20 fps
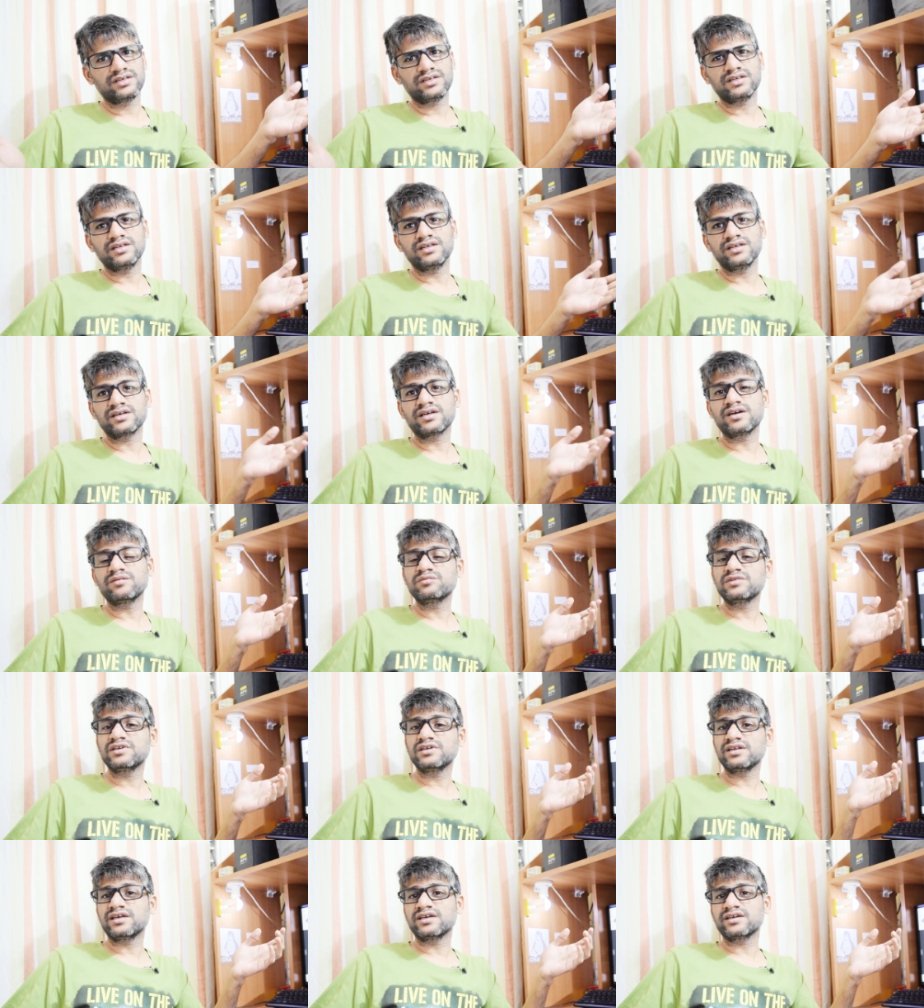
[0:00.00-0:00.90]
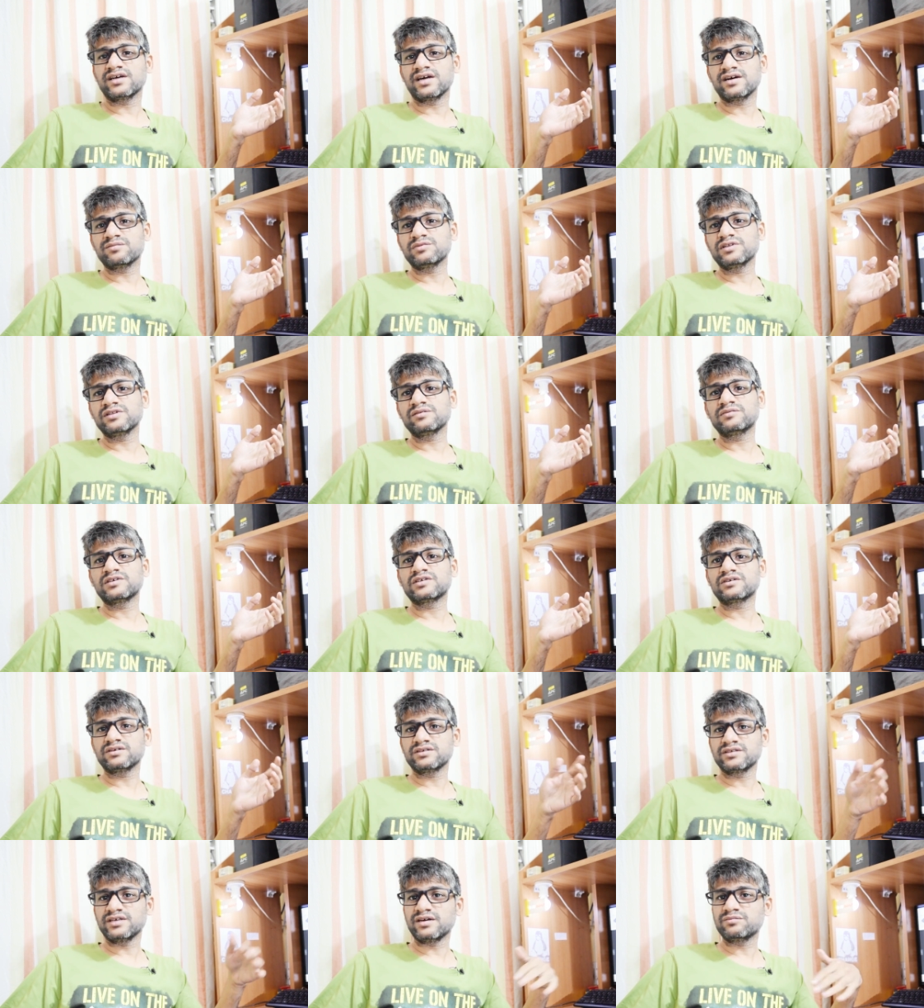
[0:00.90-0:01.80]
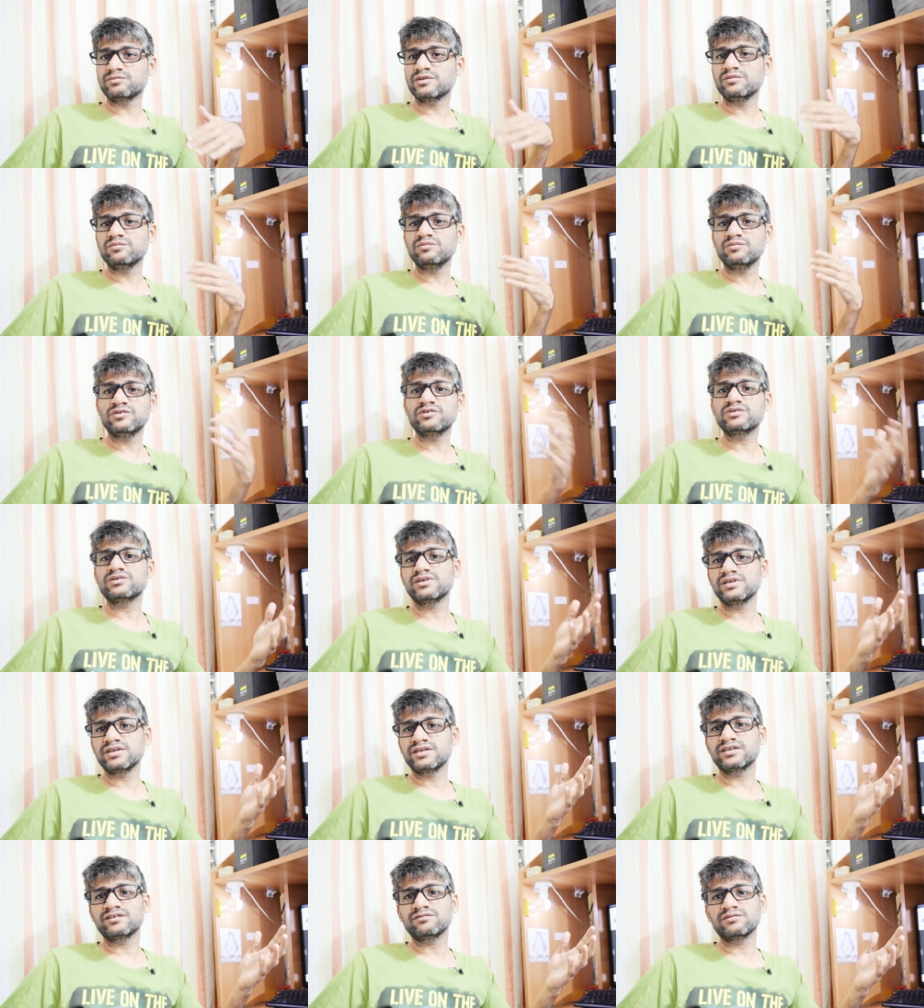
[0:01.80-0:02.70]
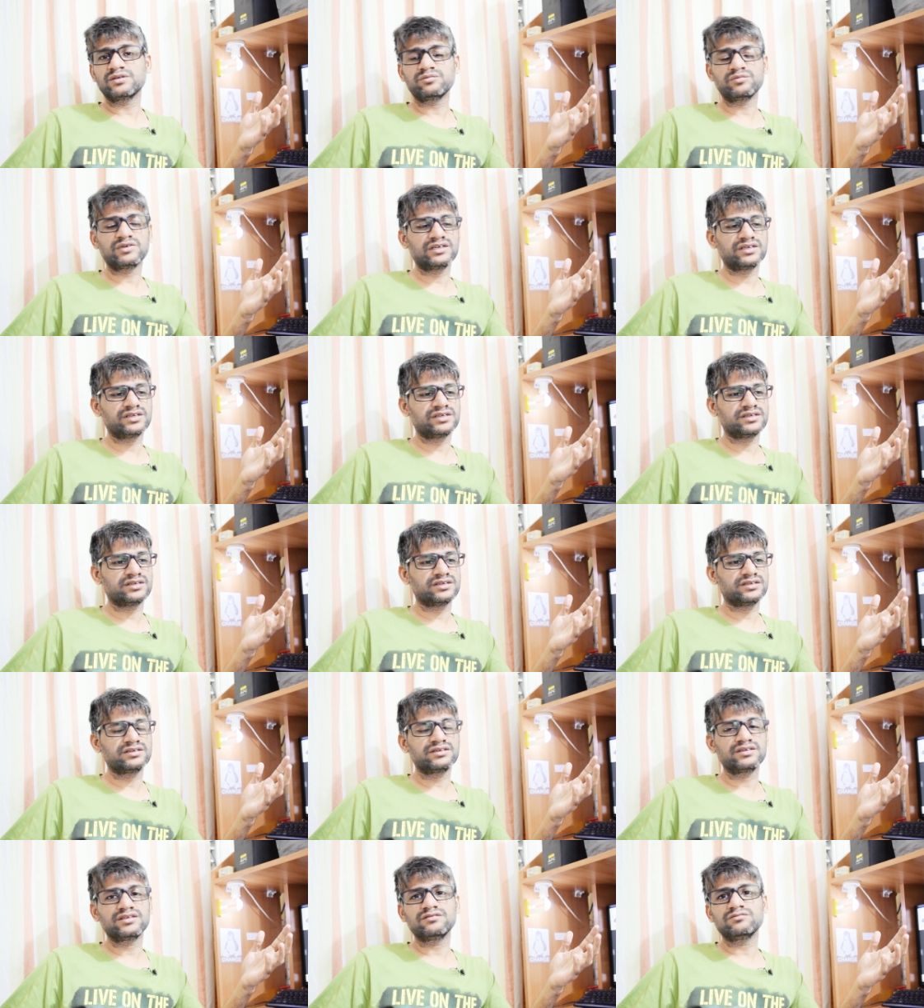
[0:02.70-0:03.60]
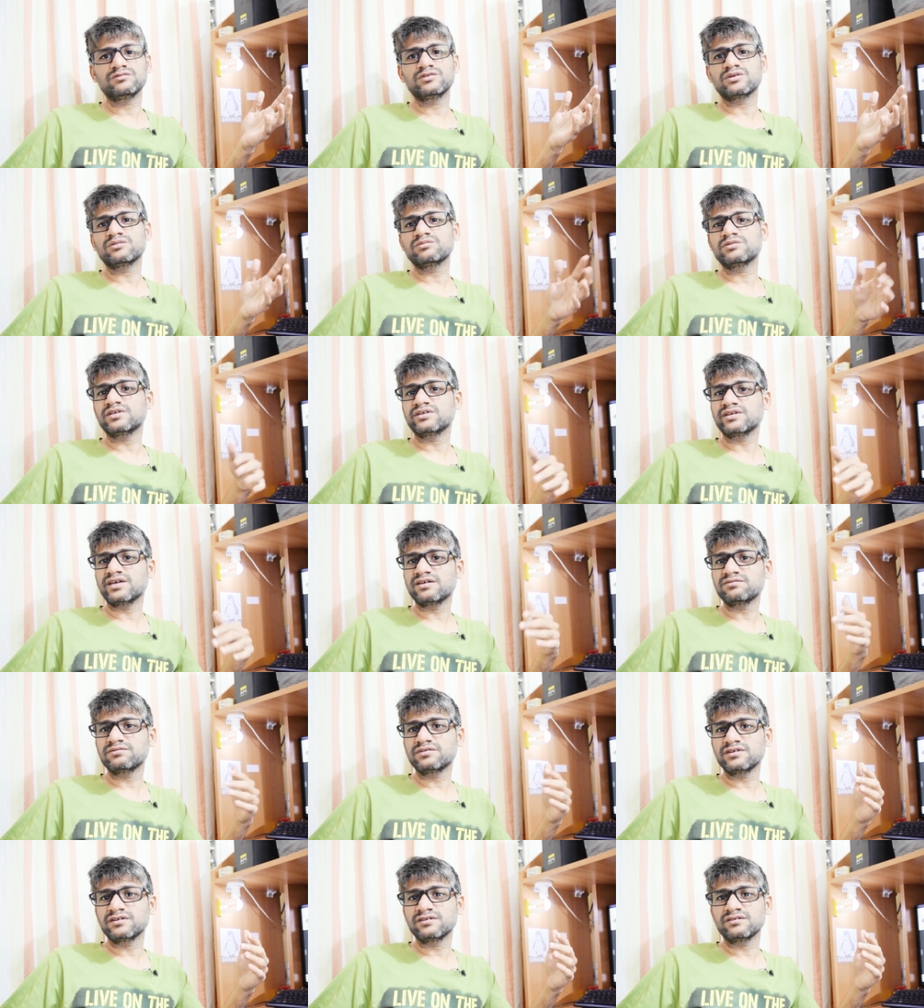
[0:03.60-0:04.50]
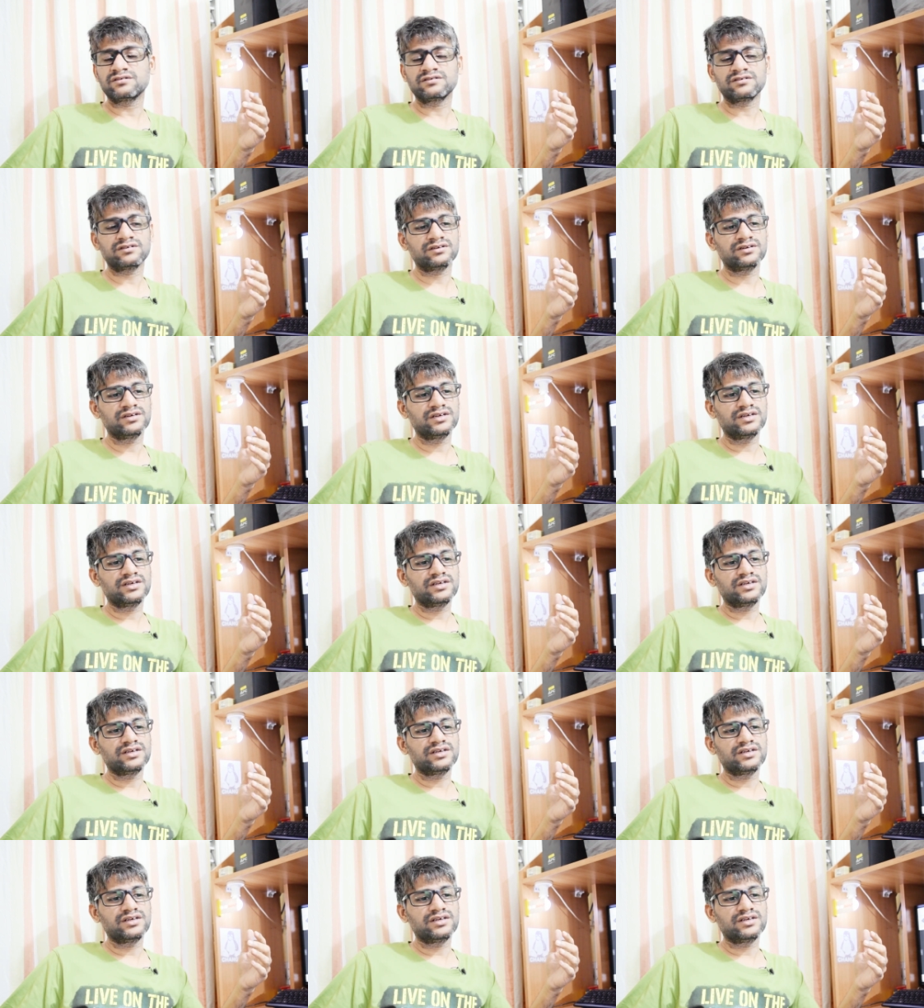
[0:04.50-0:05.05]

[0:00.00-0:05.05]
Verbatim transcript: a company like Apple, because Apple mostly driven by Steve Jobs, and after uh,